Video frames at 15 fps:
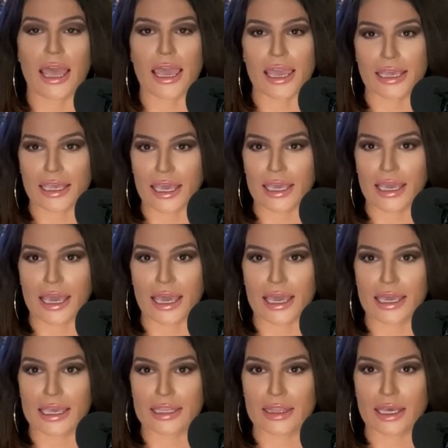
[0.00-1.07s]

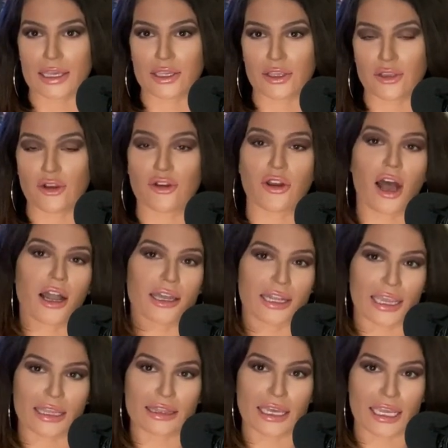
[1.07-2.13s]
a.k.a., like, you're not going
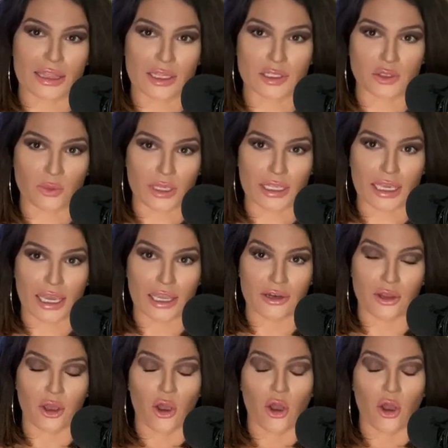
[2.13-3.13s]
to get laid this weekend,